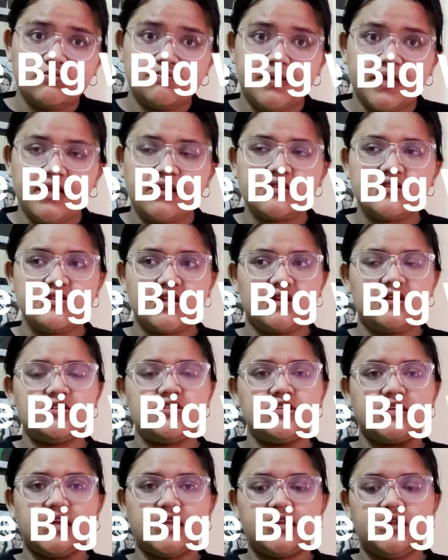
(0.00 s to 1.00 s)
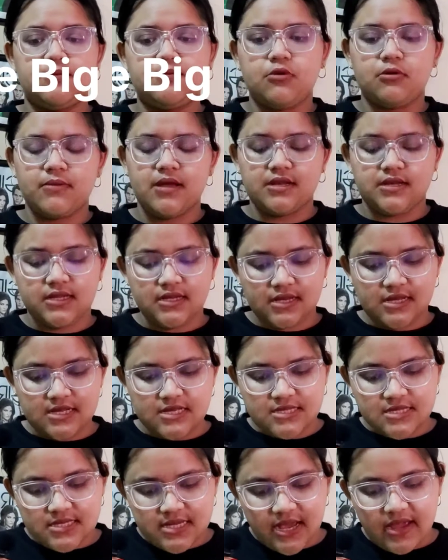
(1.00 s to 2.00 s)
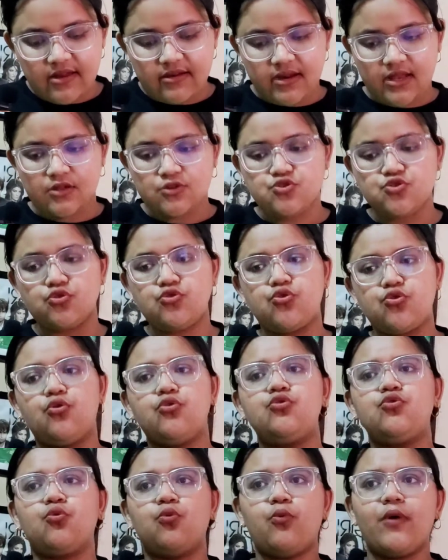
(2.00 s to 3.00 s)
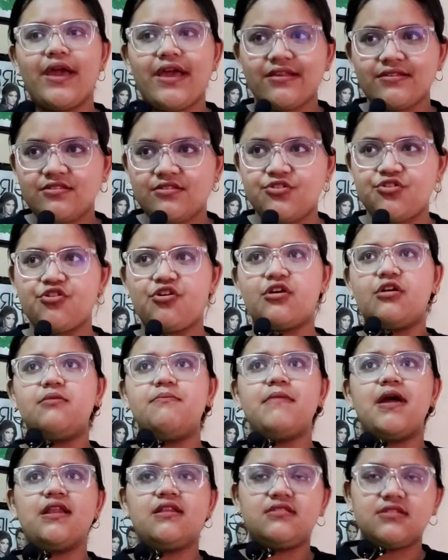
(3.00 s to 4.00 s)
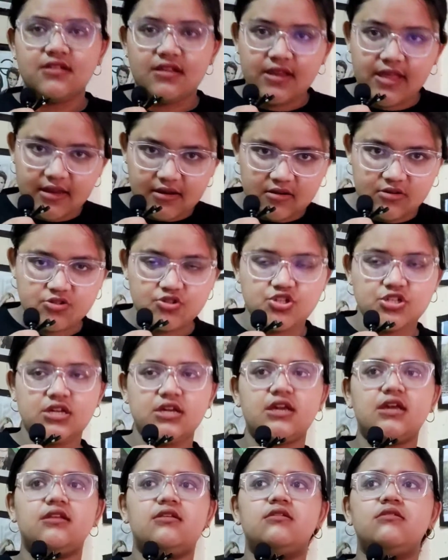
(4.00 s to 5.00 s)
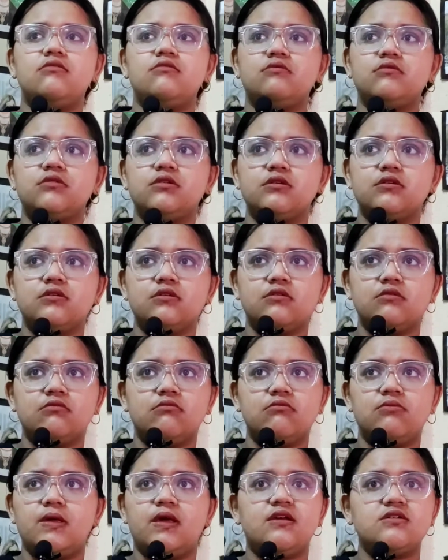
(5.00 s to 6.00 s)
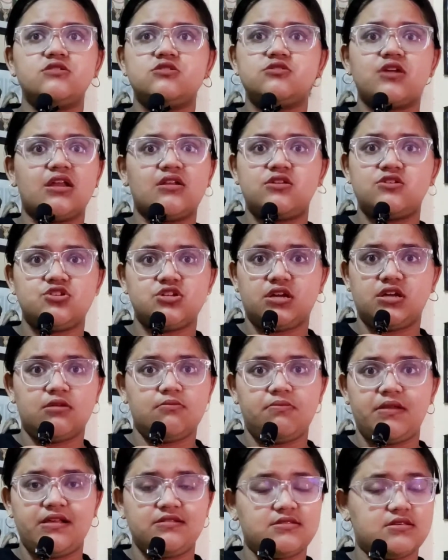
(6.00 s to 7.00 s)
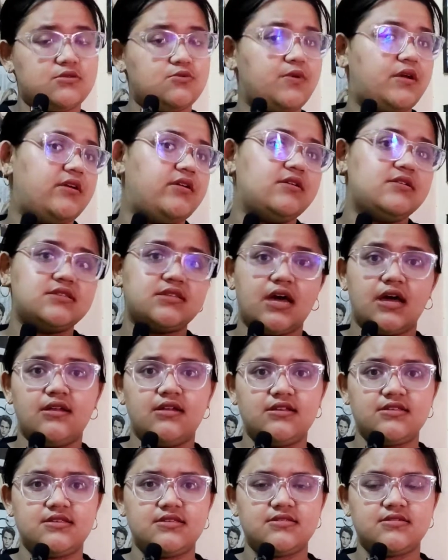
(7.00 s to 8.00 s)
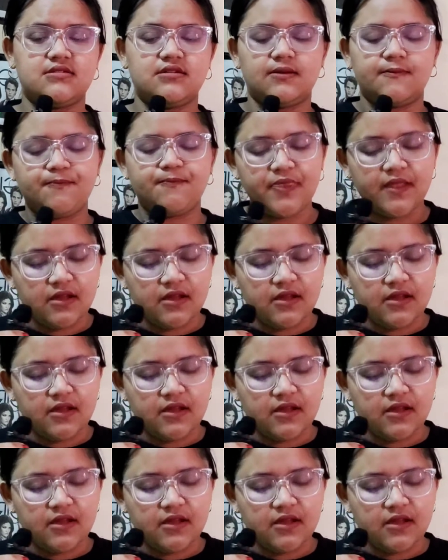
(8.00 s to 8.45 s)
Being strategic and diplomatic is tiring. So don't waste your mental energy in being strategic in places where it is unnecessary.